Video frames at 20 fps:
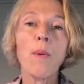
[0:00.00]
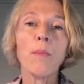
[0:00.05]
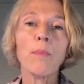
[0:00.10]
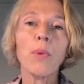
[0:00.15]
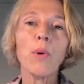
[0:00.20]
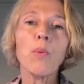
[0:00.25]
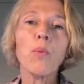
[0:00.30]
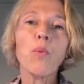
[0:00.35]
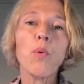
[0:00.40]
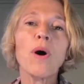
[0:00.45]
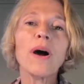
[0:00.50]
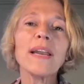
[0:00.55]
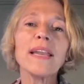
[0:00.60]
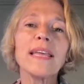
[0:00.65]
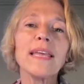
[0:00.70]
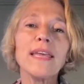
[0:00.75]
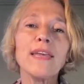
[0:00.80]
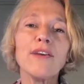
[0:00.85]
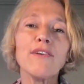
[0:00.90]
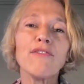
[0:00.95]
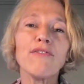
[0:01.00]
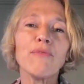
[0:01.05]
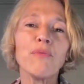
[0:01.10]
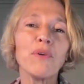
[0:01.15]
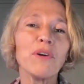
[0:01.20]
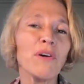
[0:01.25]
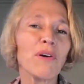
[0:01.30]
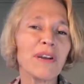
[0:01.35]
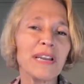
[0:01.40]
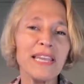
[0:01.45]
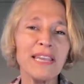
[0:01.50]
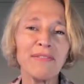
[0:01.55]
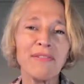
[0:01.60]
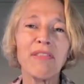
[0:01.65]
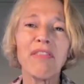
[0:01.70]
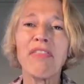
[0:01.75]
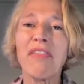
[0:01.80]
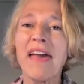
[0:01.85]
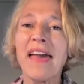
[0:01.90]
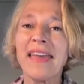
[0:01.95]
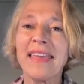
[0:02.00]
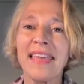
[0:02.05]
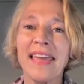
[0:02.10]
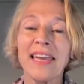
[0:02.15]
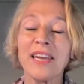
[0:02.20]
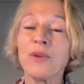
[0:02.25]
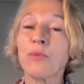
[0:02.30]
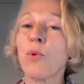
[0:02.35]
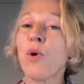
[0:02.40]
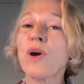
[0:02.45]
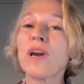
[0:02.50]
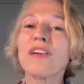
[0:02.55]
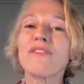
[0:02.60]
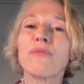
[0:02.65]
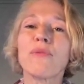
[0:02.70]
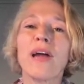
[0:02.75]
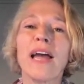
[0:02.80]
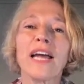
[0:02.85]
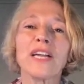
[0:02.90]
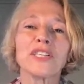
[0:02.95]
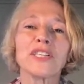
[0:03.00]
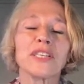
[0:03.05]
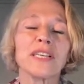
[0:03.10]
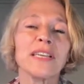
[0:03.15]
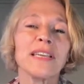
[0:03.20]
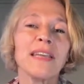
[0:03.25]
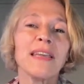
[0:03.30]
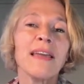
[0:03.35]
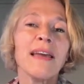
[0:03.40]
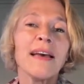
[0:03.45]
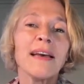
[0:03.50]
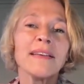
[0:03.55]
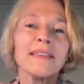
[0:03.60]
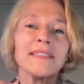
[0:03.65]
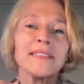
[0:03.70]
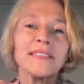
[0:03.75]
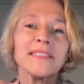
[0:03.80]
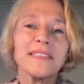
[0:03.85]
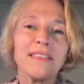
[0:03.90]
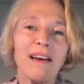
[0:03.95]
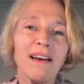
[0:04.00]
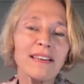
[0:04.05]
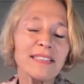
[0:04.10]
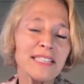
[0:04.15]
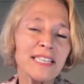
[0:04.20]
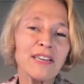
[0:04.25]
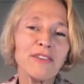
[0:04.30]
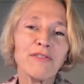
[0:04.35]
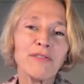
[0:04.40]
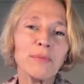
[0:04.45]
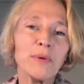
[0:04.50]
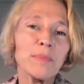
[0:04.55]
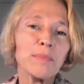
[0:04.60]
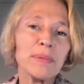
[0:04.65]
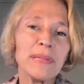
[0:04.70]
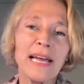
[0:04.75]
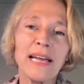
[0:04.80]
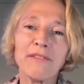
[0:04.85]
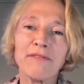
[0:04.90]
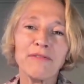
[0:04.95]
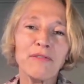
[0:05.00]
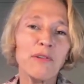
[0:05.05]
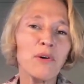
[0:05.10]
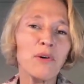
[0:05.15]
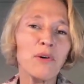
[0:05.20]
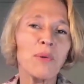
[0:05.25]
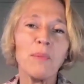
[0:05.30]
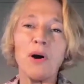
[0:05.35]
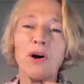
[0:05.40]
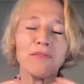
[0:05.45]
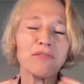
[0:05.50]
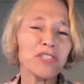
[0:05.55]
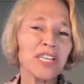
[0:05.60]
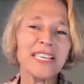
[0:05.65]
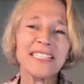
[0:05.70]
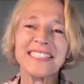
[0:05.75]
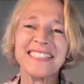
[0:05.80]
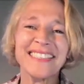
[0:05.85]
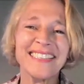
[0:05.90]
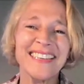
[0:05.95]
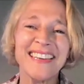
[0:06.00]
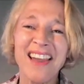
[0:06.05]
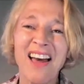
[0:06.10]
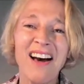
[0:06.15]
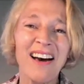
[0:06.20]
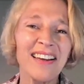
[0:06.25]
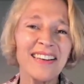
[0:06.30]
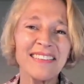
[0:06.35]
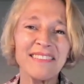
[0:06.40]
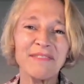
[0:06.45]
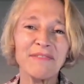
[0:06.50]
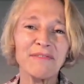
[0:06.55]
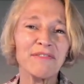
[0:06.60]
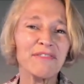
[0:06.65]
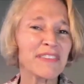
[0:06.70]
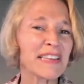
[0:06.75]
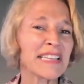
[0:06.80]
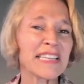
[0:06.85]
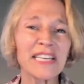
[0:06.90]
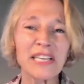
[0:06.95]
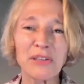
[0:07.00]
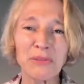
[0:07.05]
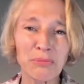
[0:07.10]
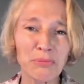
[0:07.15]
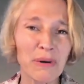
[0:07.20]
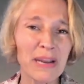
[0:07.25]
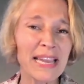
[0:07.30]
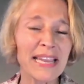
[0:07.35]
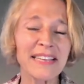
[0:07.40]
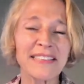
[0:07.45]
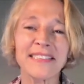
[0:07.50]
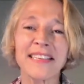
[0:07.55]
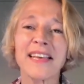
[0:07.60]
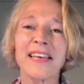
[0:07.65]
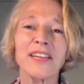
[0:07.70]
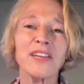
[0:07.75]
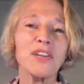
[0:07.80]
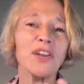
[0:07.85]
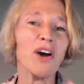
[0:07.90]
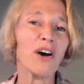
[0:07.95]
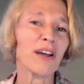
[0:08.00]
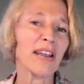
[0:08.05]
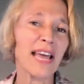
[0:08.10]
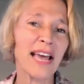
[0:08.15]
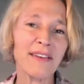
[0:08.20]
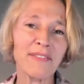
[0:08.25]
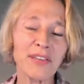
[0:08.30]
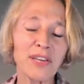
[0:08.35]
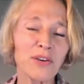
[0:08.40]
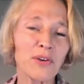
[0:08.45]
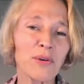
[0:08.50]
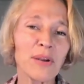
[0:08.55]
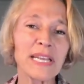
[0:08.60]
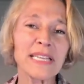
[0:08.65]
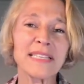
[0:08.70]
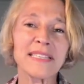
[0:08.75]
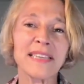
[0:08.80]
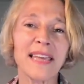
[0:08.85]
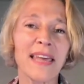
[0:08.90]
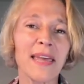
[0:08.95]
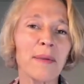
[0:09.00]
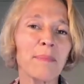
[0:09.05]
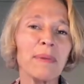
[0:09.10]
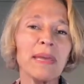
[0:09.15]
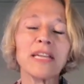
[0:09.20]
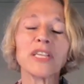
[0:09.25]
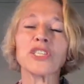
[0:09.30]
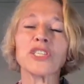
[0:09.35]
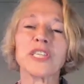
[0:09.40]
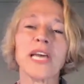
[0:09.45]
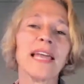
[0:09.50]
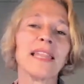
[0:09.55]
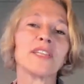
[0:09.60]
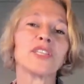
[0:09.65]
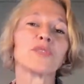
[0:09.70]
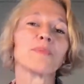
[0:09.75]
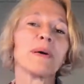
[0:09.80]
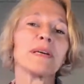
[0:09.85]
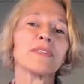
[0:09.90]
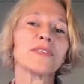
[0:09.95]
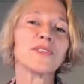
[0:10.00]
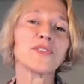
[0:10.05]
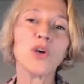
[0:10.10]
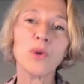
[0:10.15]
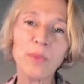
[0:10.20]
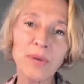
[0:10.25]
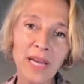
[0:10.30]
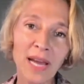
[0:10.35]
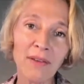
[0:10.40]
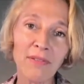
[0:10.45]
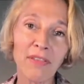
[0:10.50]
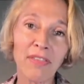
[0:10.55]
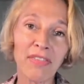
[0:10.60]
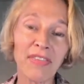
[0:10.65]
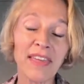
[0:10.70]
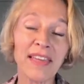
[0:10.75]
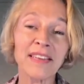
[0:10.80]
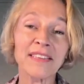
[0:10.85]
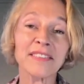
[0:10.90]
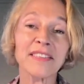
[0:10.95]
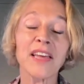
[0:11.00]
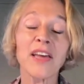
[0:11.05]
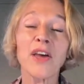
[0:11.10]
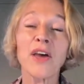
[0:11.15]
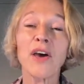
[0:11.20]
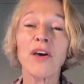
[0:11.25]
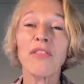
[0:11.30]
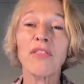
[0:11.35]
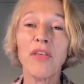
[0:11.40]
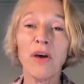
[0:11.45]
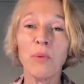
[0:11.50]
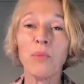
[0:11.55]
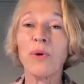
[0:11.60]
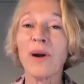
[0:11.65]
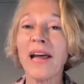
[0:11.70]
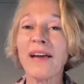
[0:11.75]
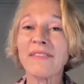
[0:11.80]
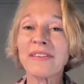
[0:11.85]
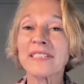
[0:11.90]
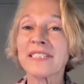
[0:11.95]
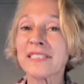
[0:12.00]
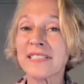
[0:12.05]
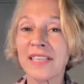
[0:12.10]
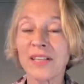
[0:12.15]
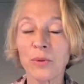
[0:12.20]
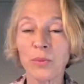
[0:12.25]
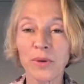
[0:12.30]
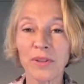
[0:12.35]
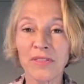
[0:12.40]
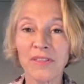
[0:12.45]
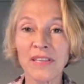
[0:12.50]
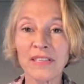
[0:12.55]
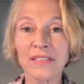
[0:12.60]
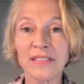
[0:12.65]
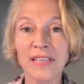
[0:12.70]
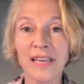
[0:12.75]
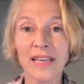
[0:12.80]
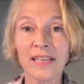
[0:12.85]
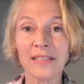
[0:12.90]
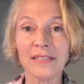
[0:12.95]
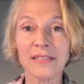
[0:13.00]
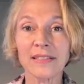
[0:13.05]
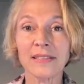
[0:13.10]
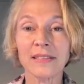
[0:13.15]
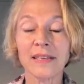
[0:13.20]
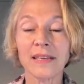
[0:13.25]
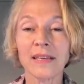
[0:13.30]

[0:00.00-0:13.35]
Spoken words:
But what if we're not even there yet? What if we're actually starting from a platform of just not feeling great, not having a great day, being challenged by so many other things that we're having to deal with these days?